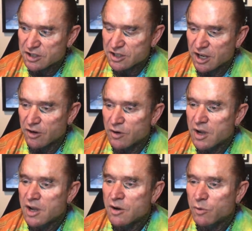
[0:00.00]
So
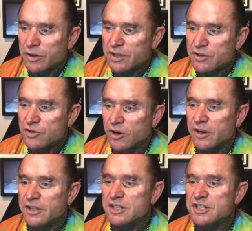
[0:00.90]
what they're
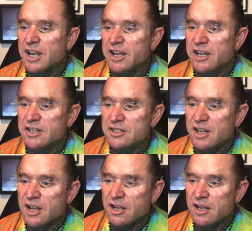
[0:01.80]
trying to say is